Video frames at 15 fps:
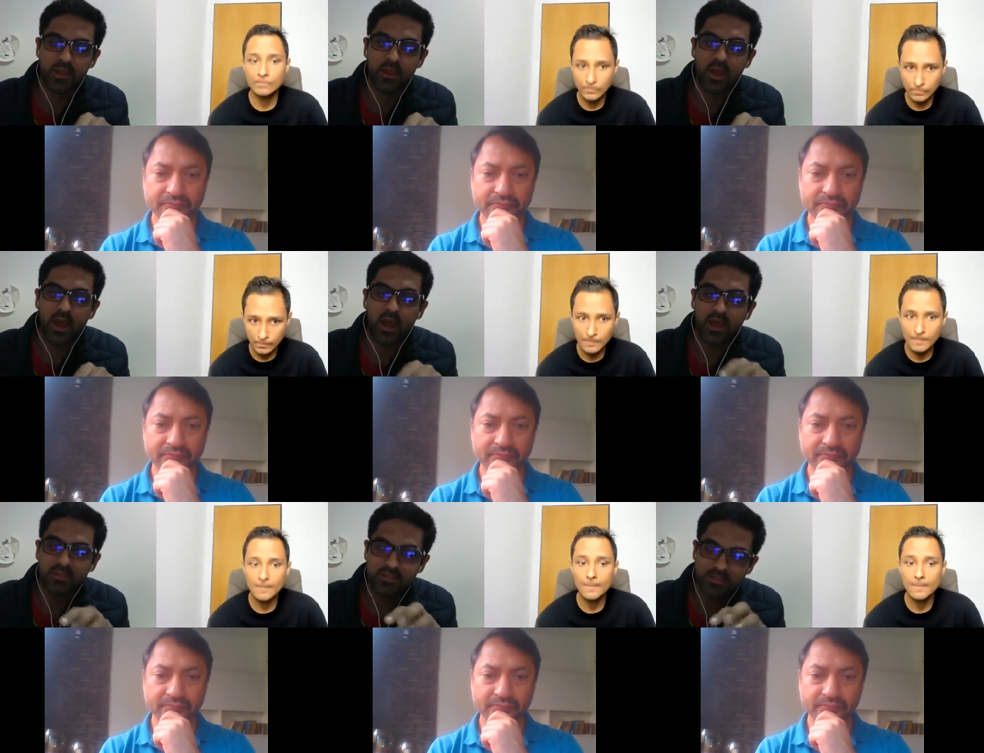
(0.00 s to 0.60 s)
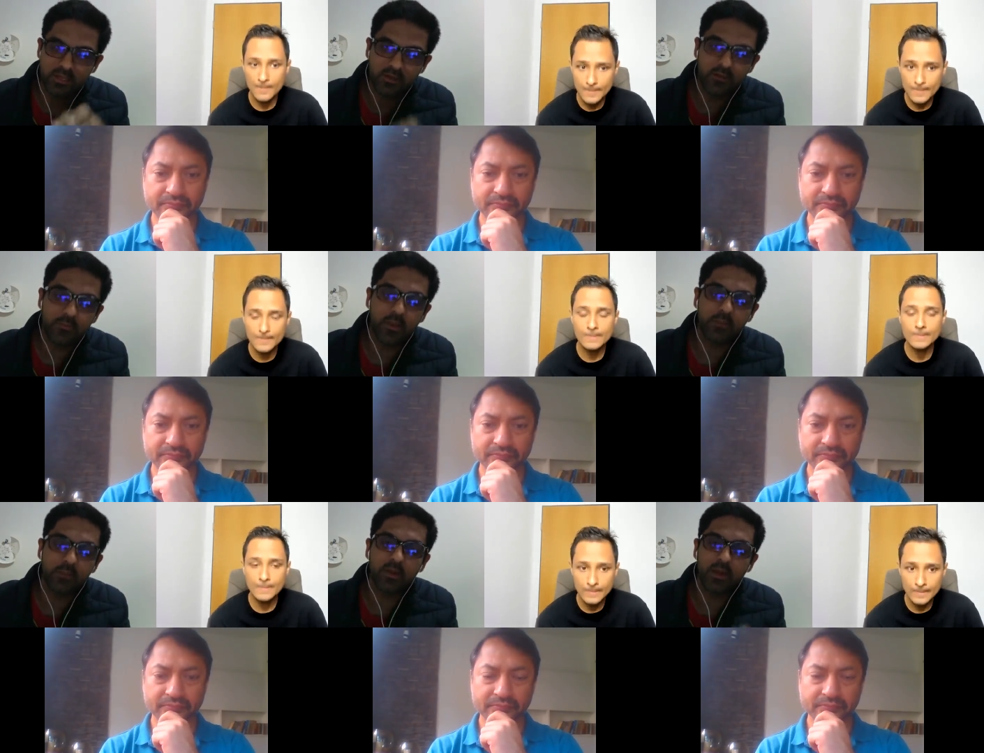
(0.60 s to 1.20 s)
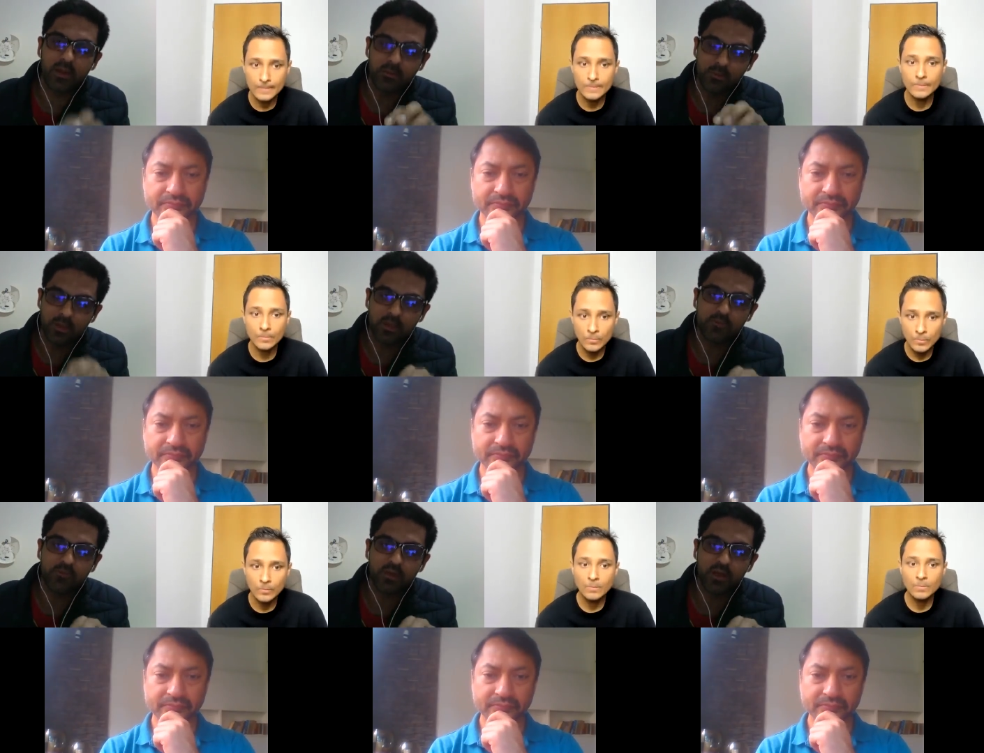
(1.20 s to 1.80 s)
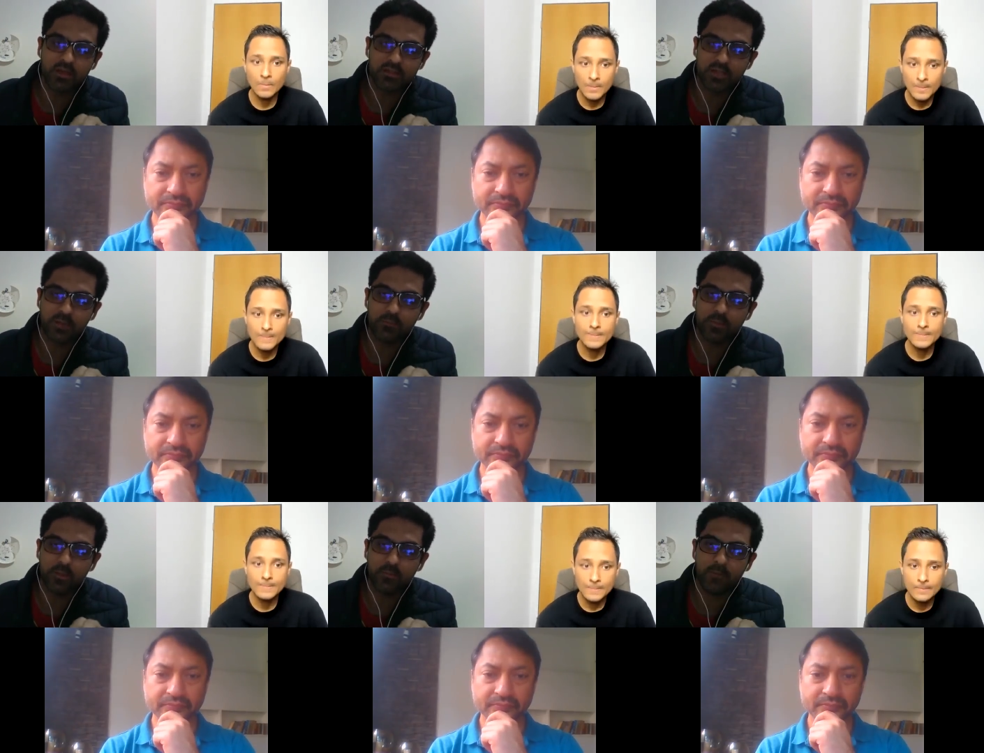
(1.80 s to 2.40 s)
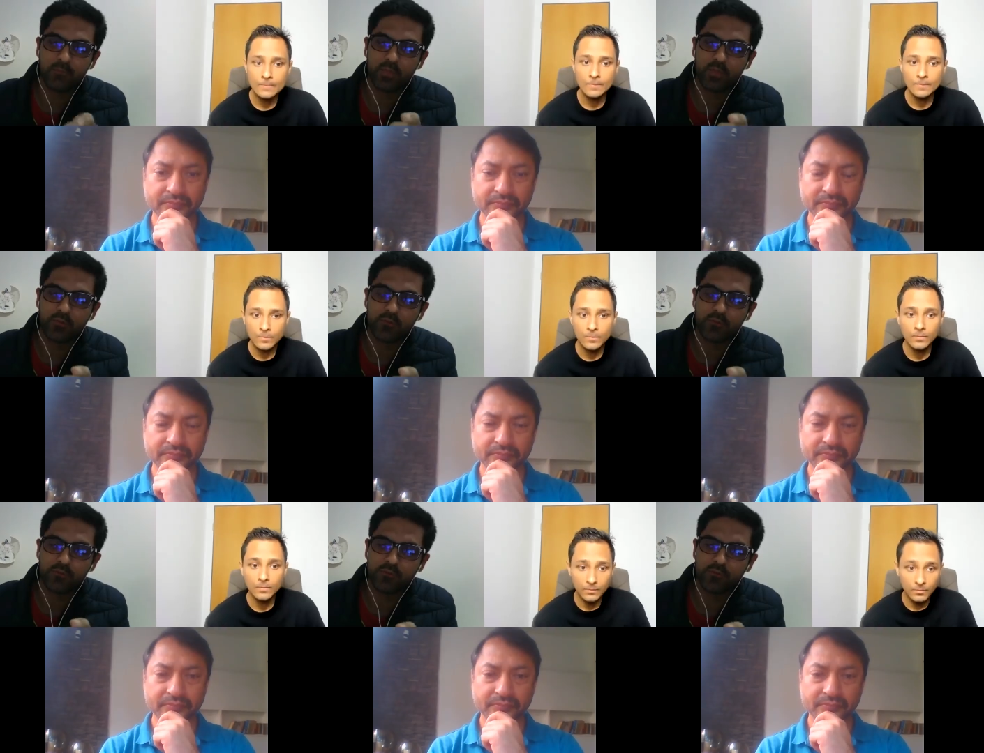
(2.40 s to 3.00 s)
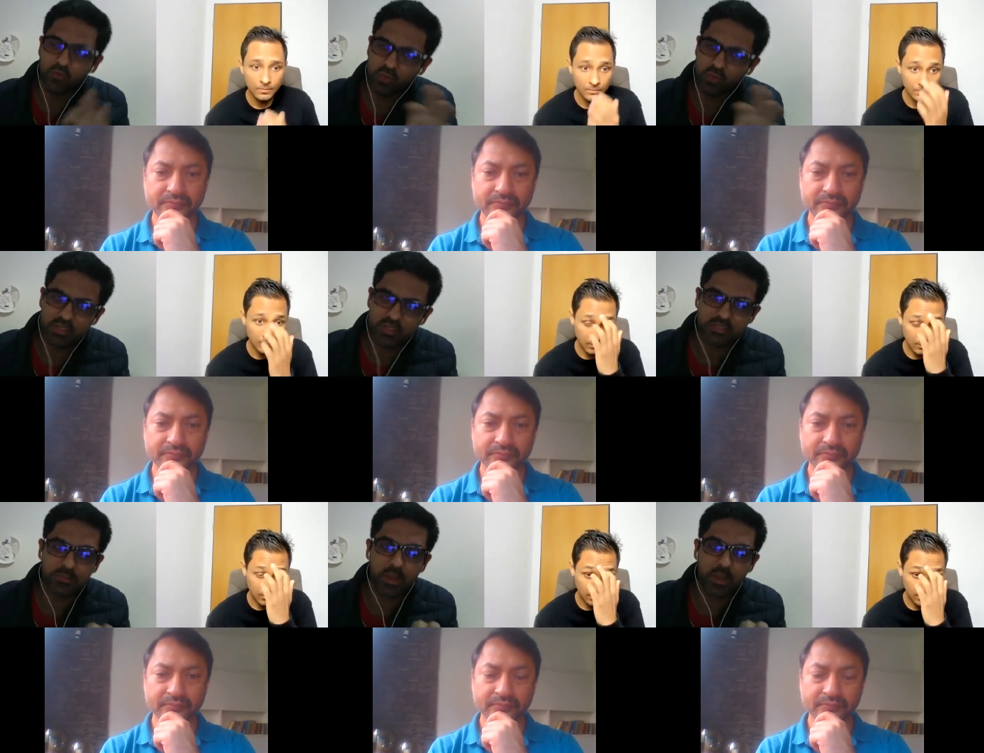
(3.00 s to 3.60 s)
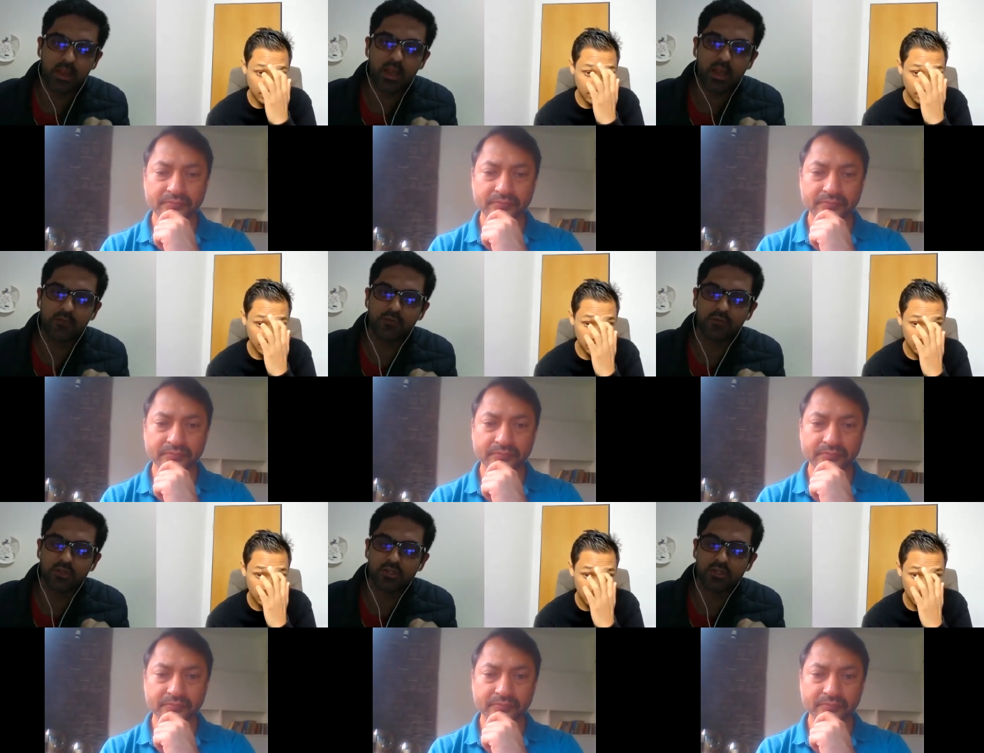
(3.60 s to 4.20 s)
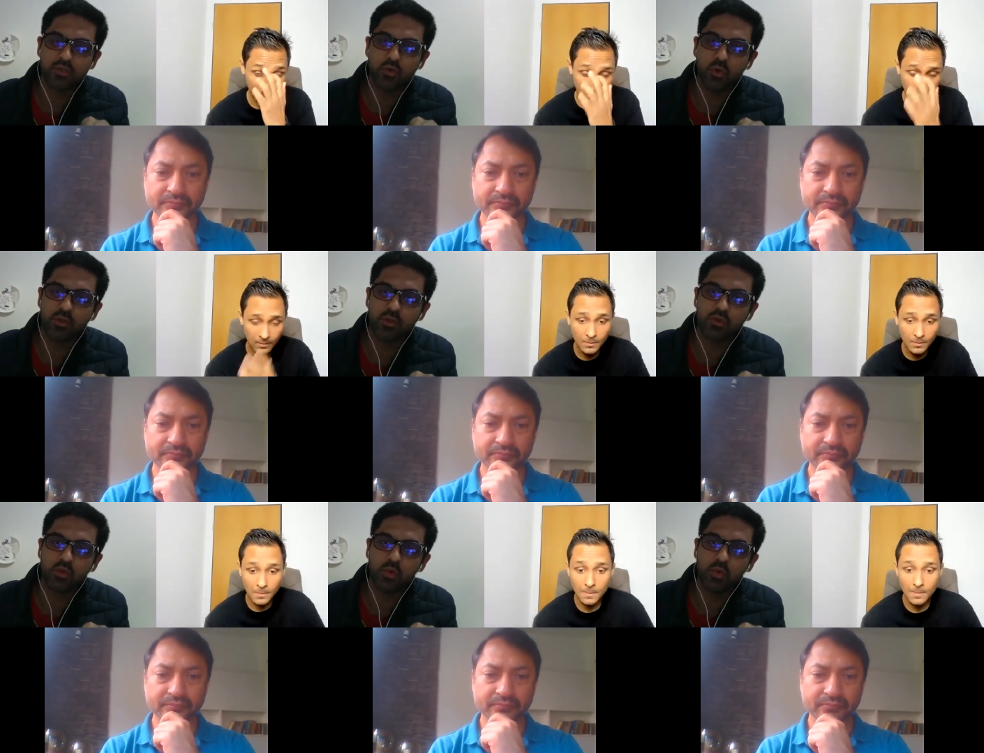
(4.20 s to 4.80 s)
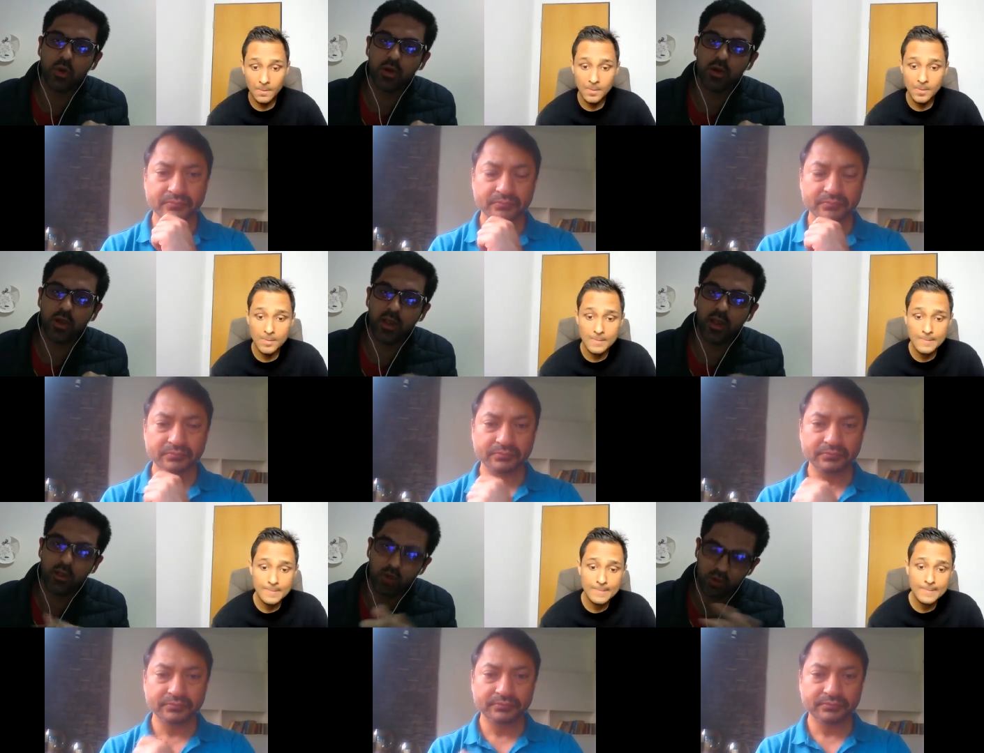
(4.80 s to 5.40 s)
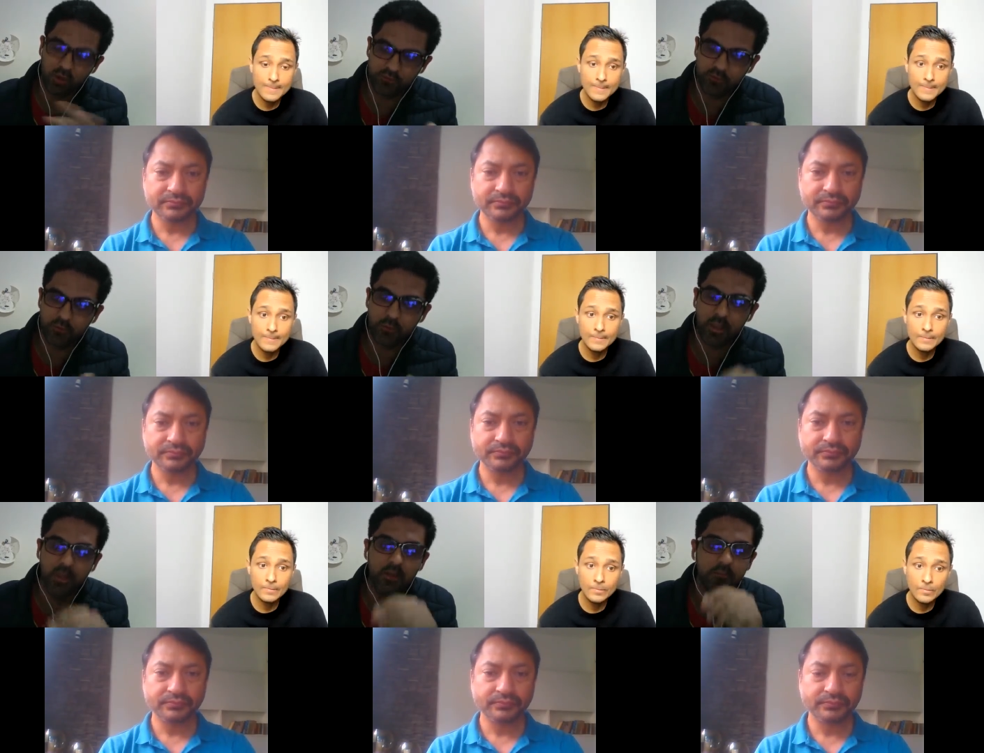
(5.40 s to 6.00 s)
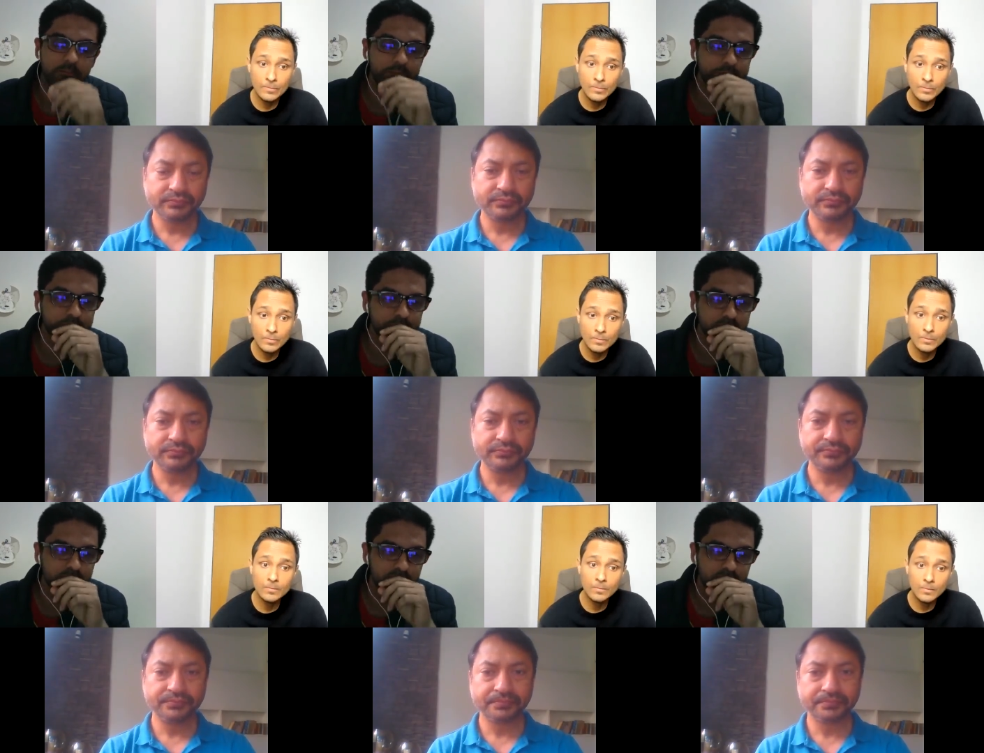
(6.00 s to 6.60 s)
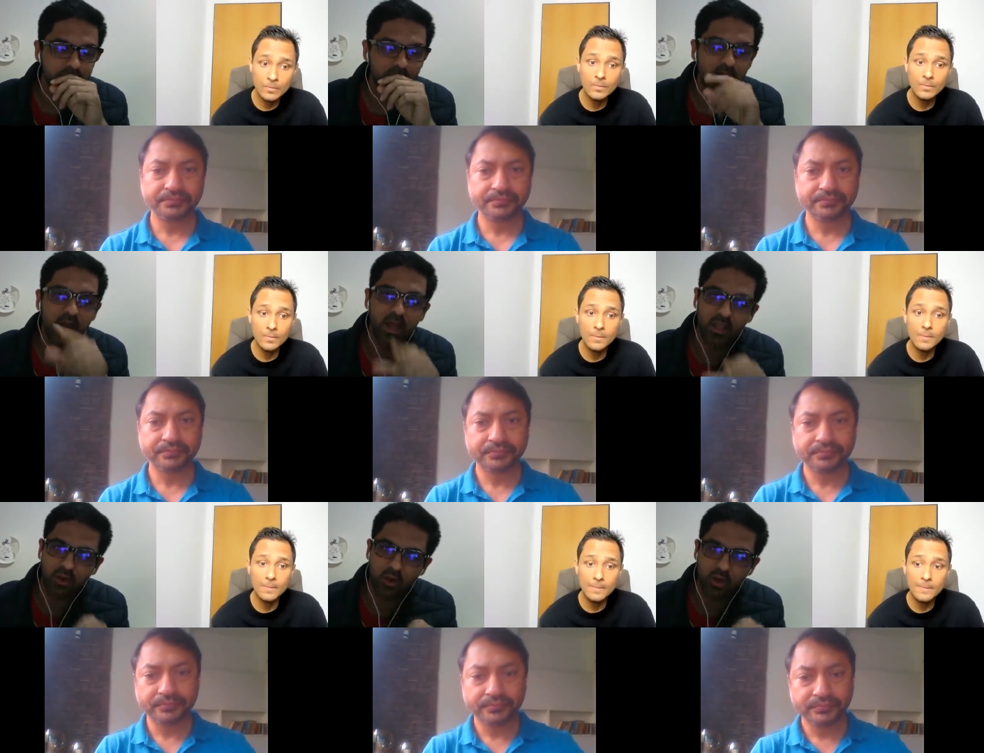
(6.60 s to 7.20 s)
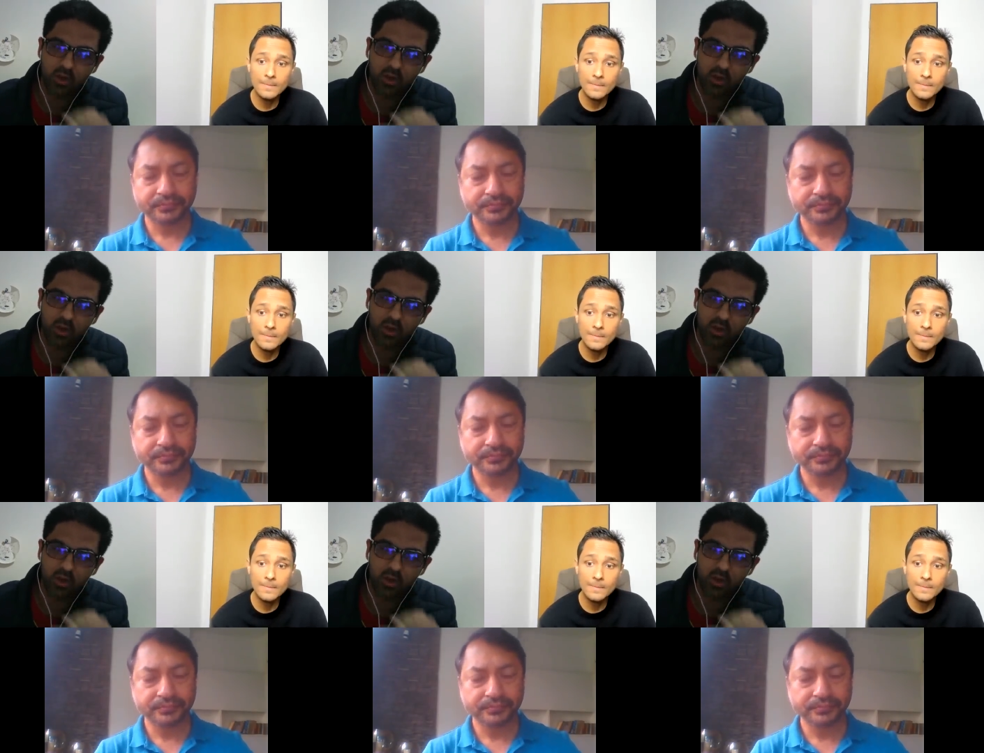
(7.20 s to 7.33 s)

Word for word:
Speaker 1: I still remember, let me give you an example. Few years back, I was going through a hell lot of a pain. I called